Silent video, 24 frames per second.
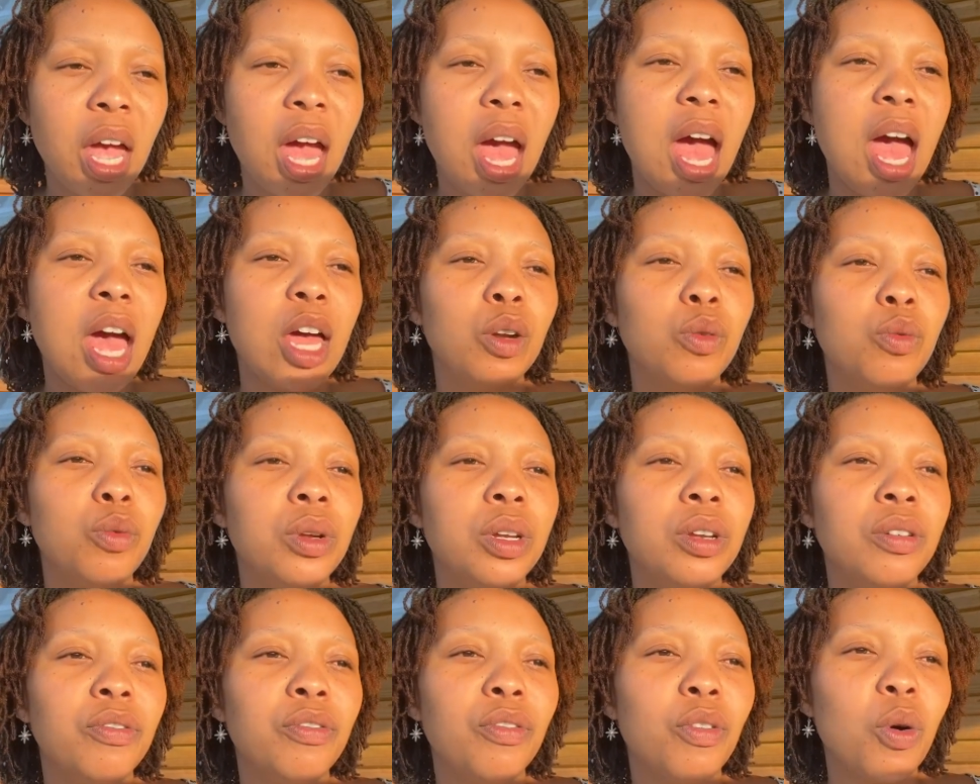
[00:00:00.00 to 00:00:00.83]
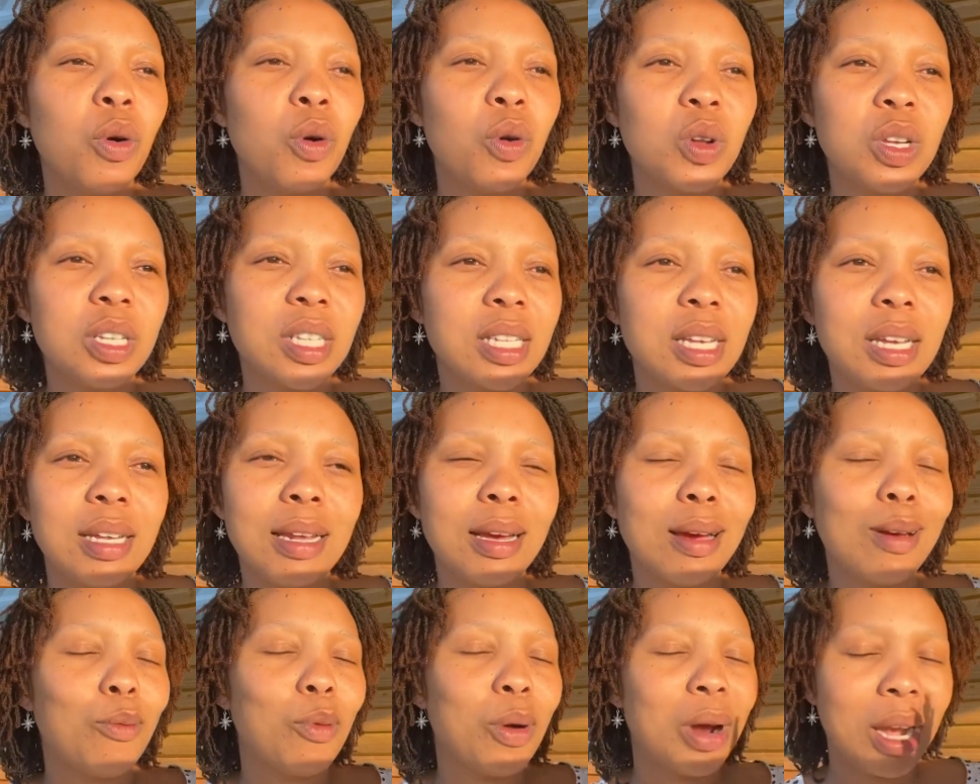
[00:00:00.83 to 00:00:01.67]
And we've always said,
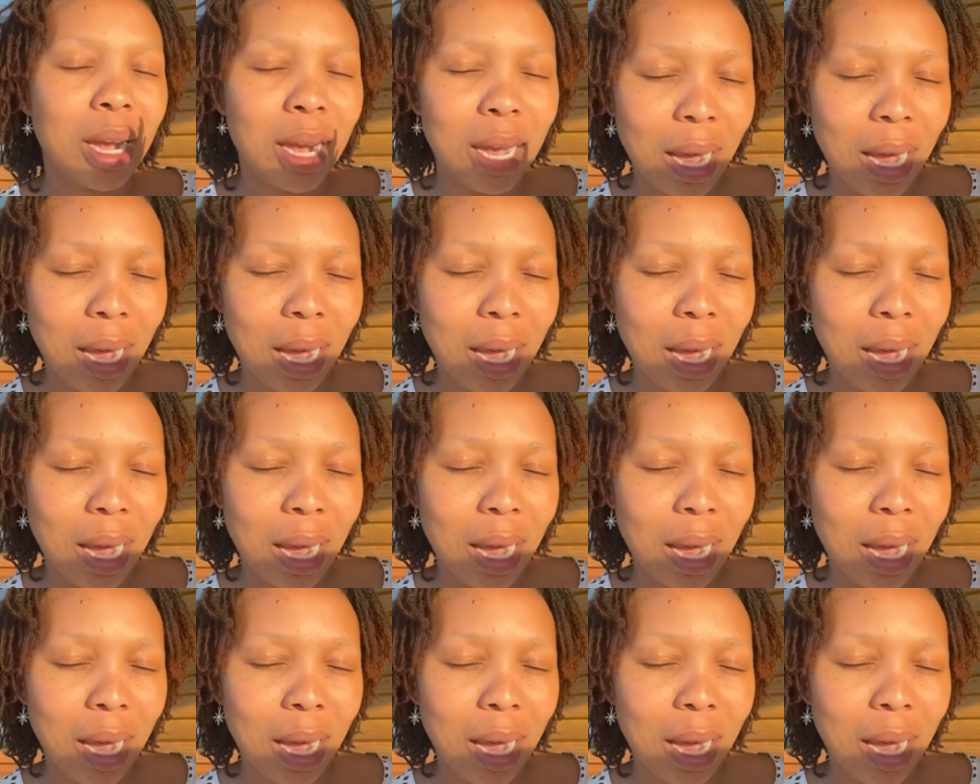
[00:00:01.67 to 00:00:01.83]
one